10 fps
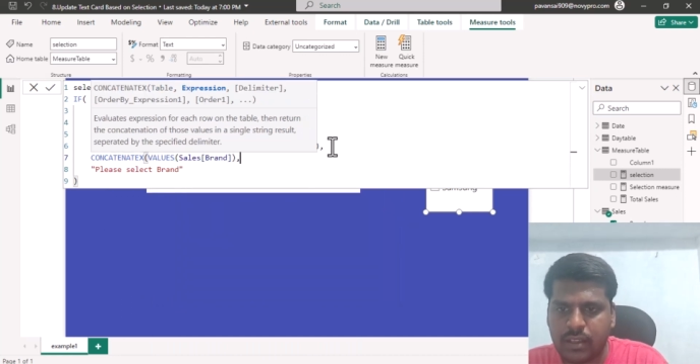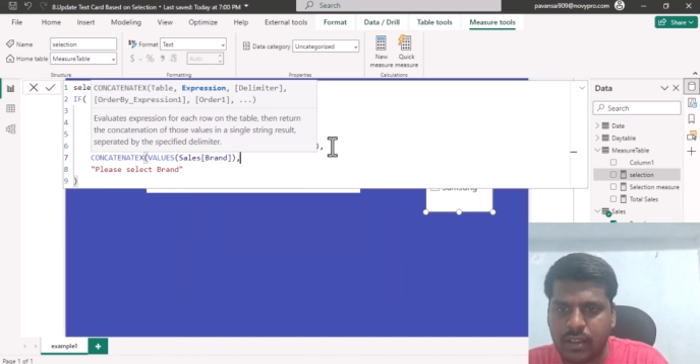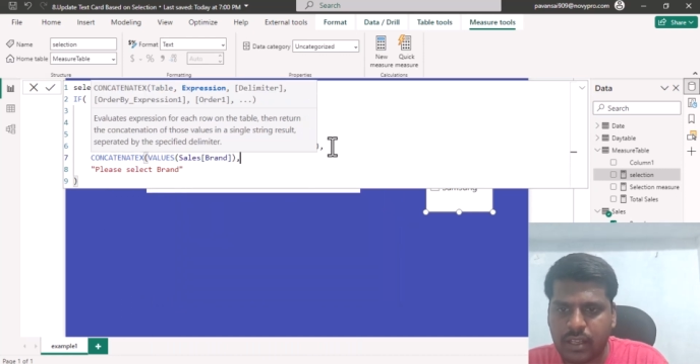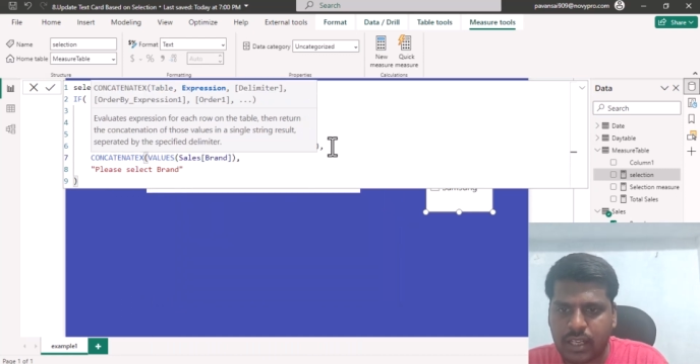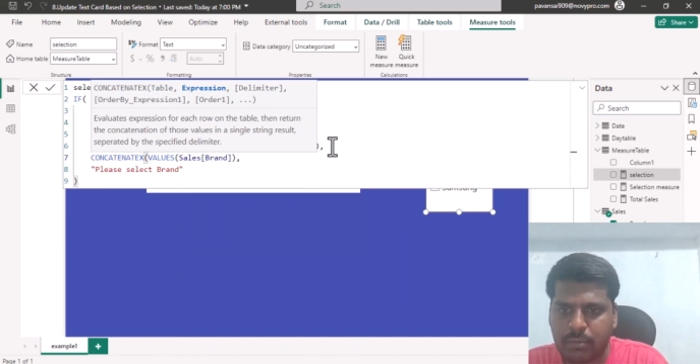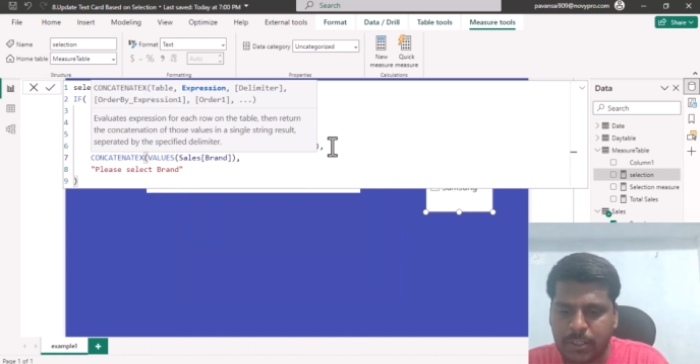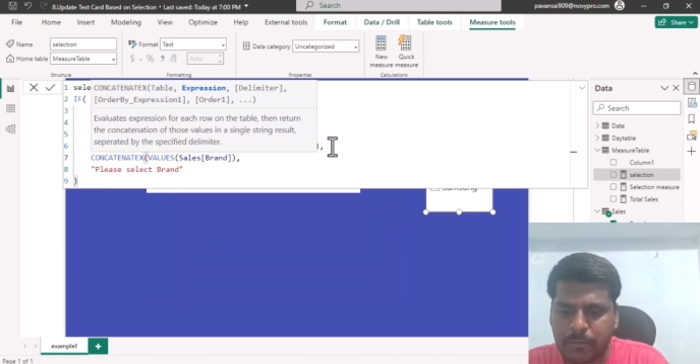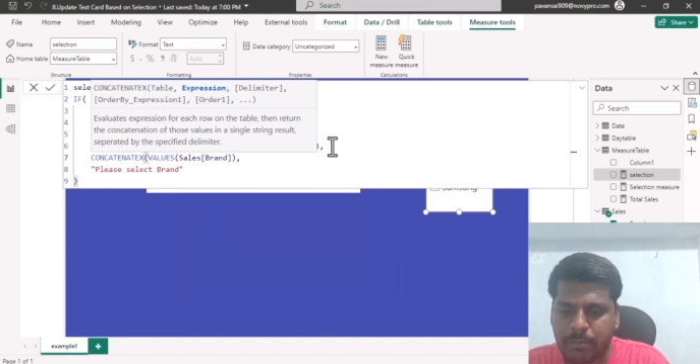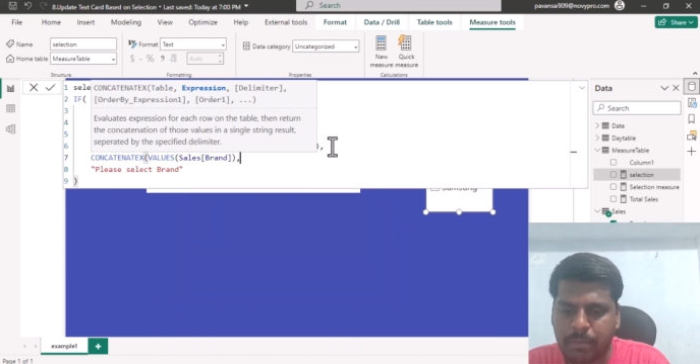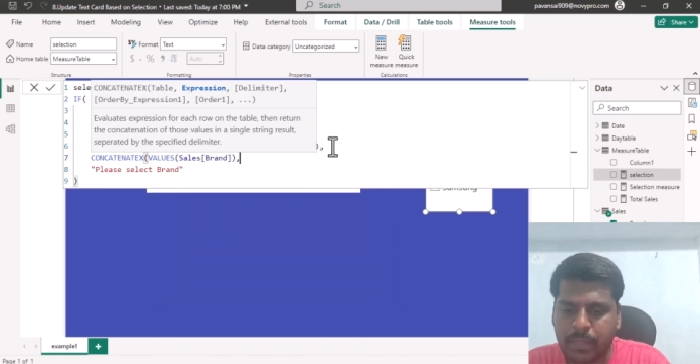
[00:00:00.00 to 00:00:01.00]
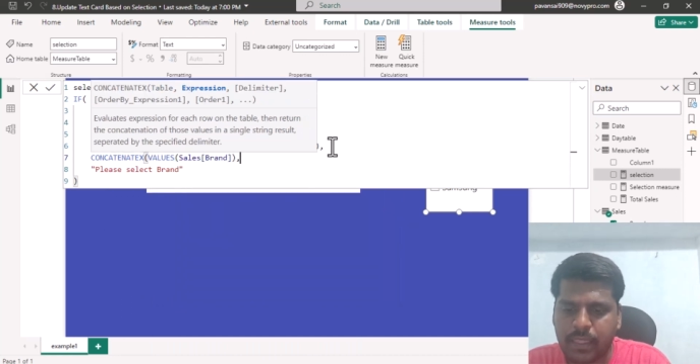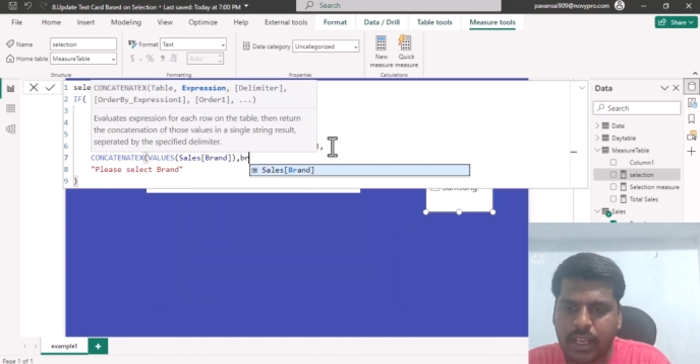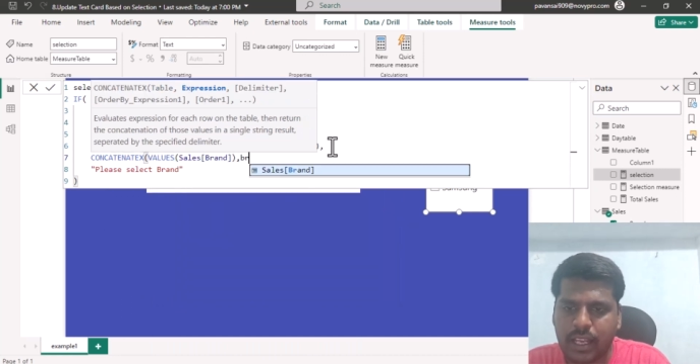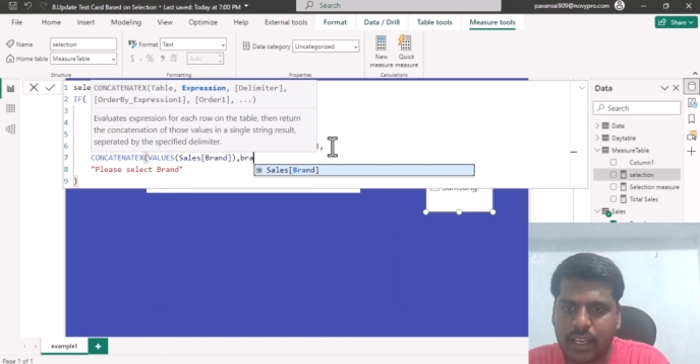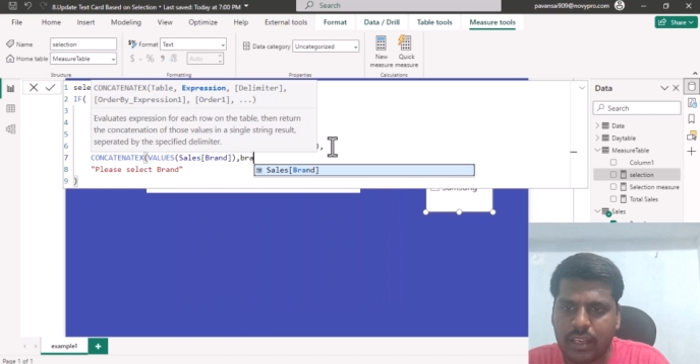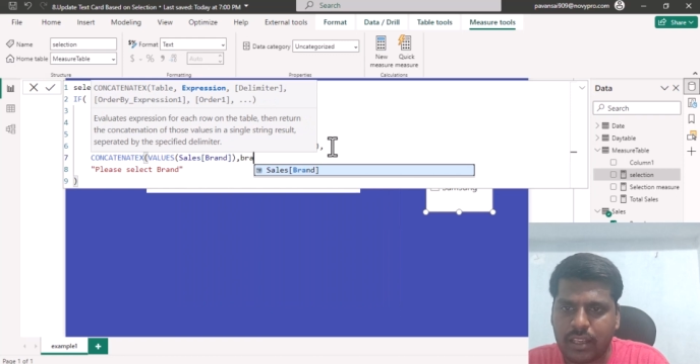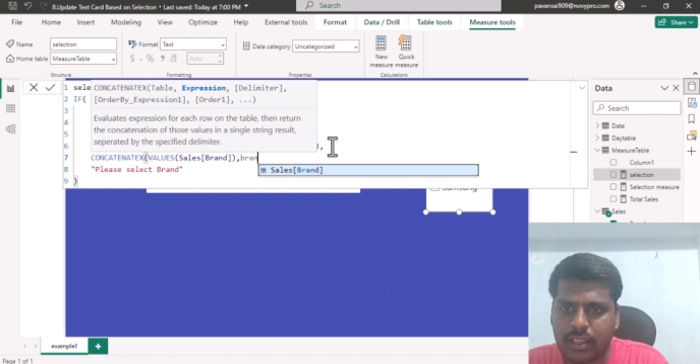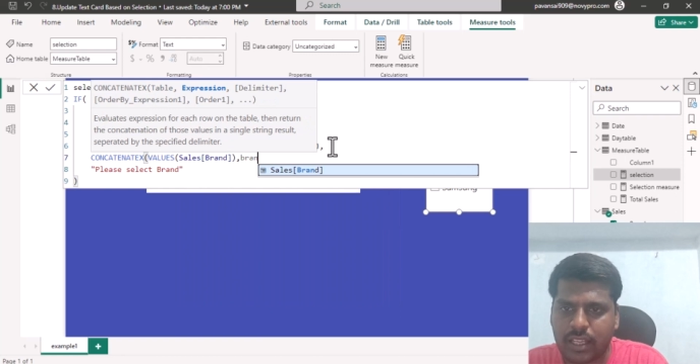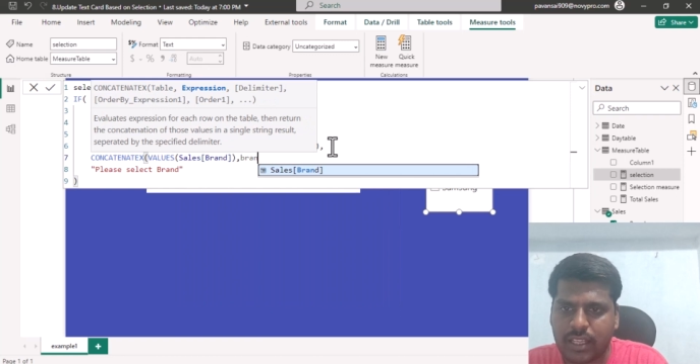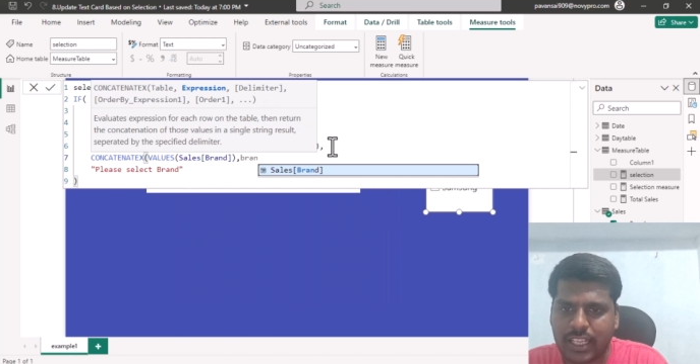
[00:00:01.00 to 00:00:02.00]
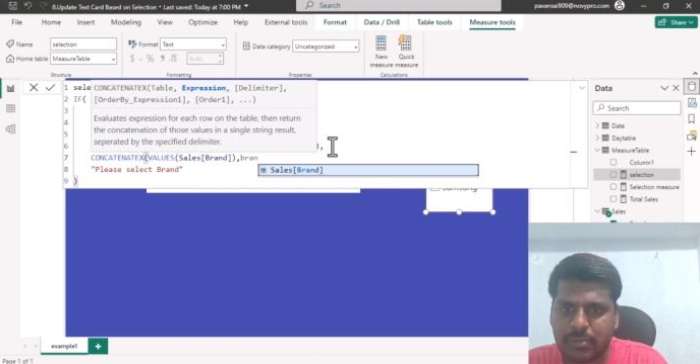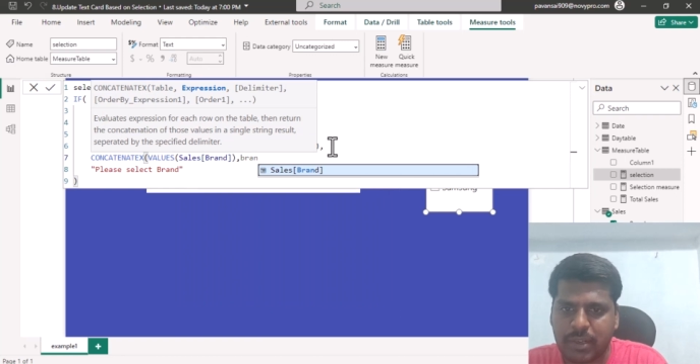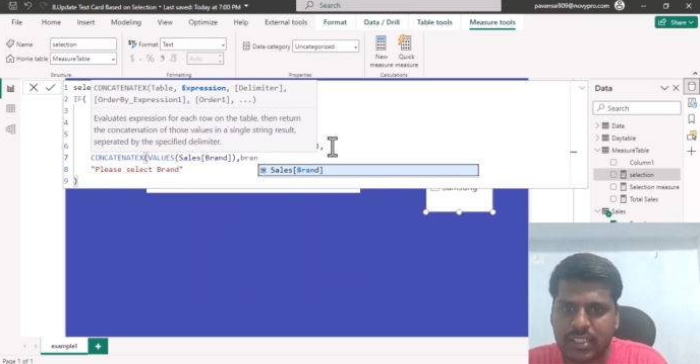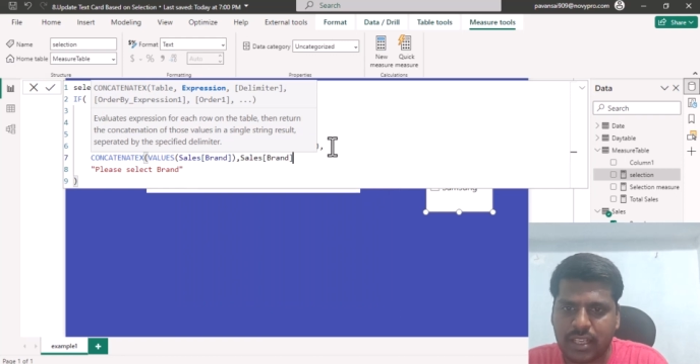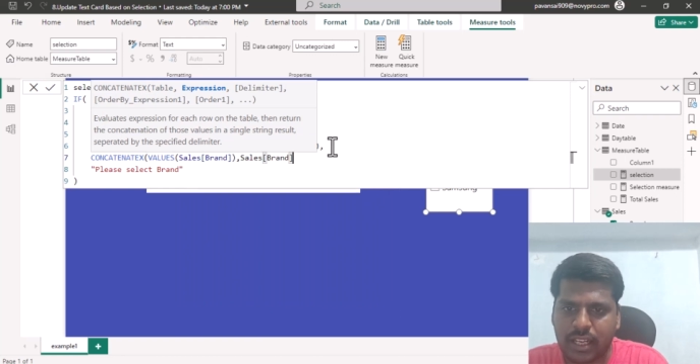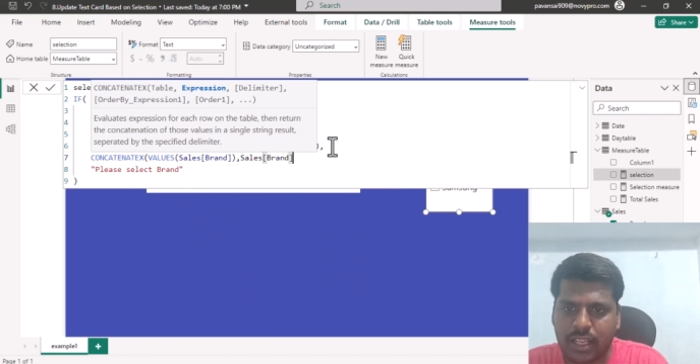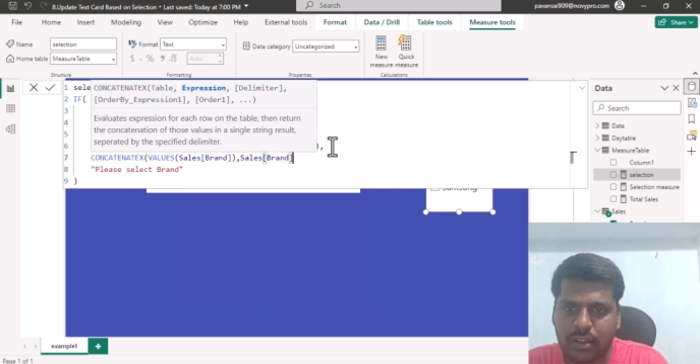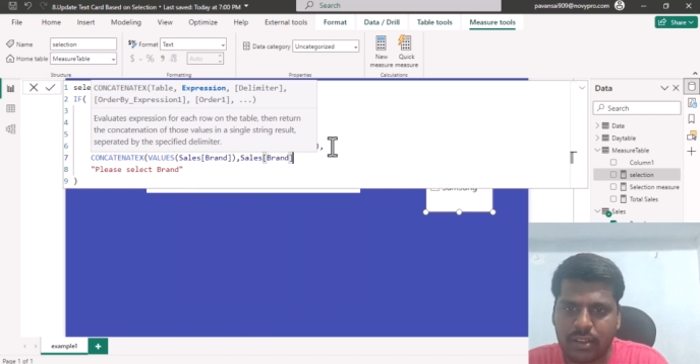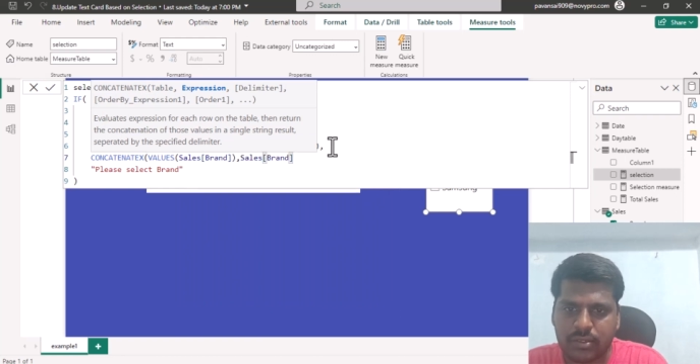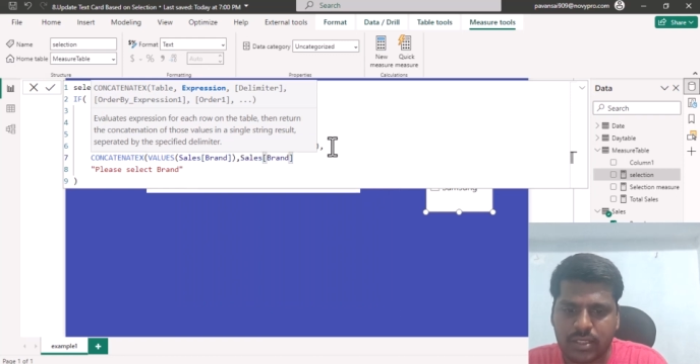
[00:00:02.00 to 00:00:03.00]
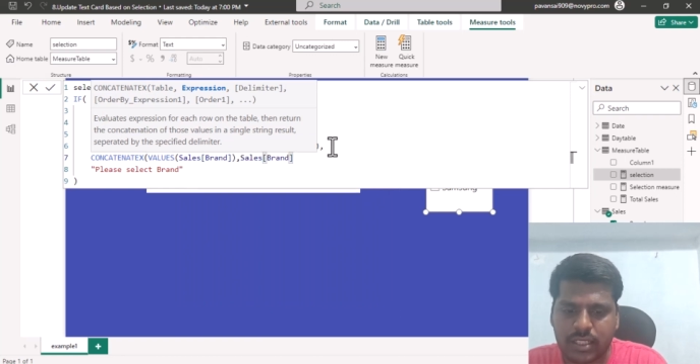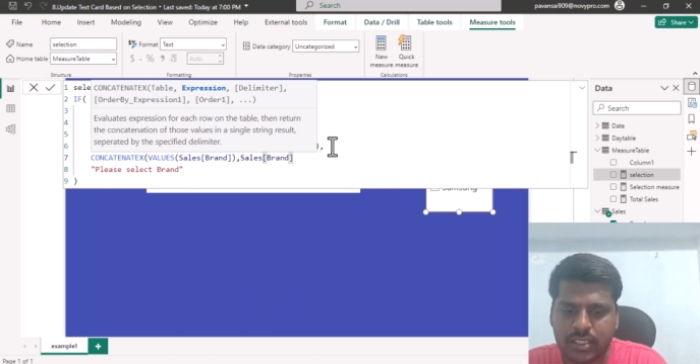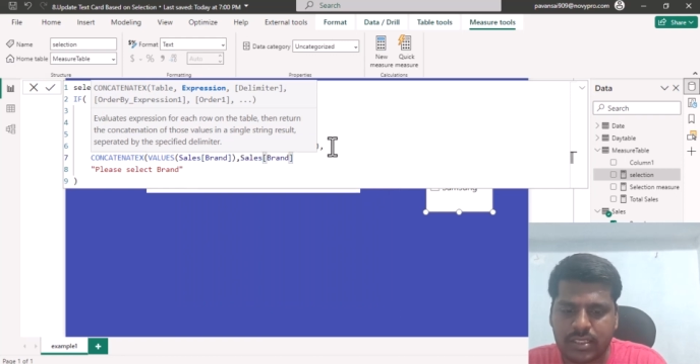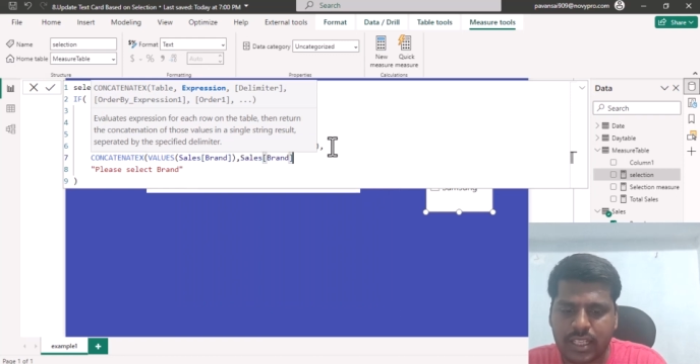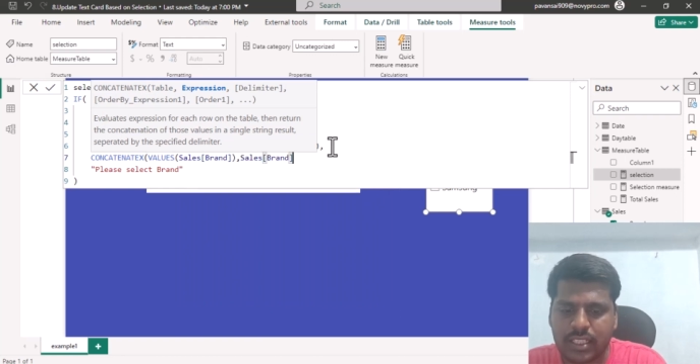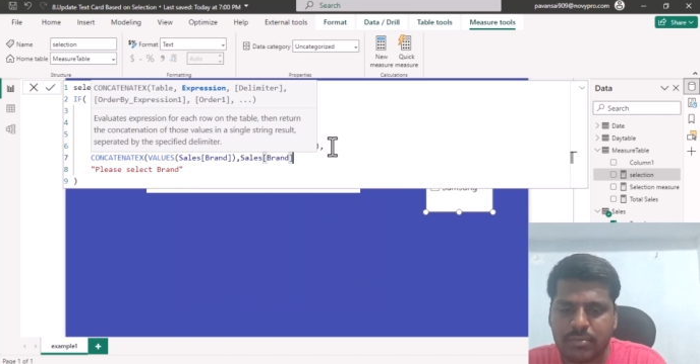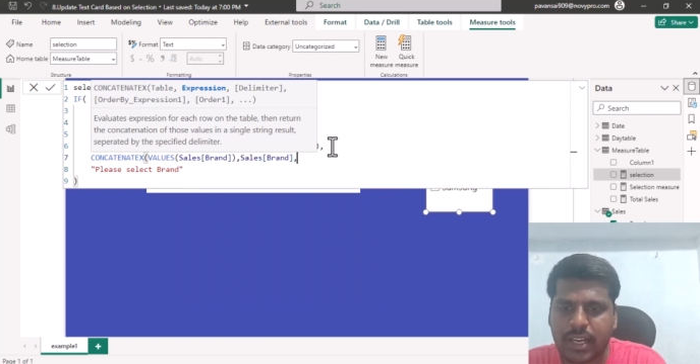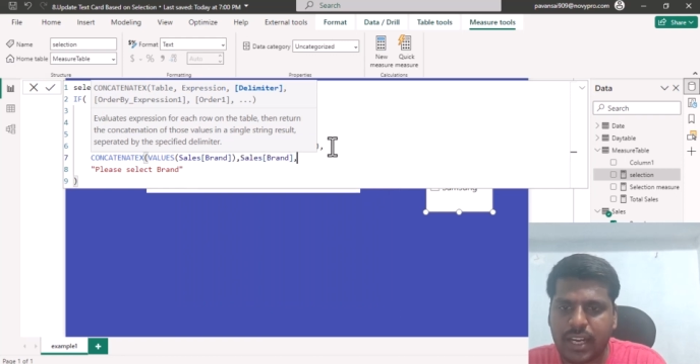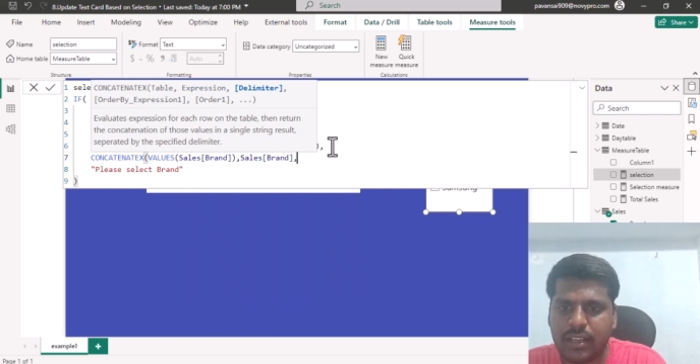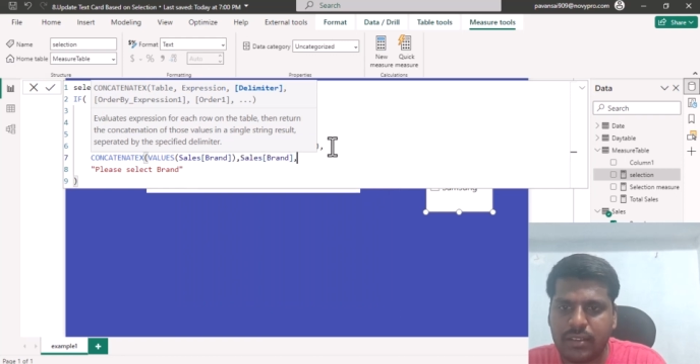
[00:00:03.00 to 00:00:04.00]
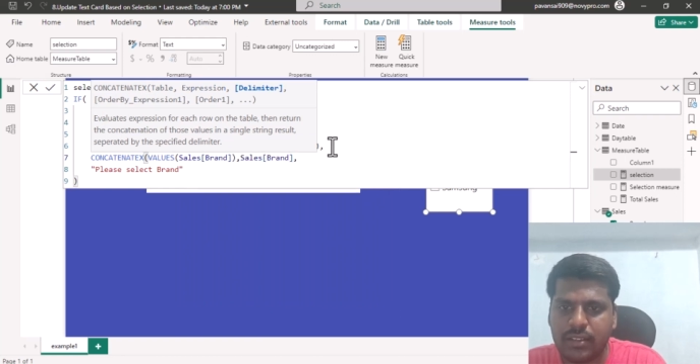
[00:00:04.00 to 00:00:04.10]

comma I'll in the expression I'll use the sales brand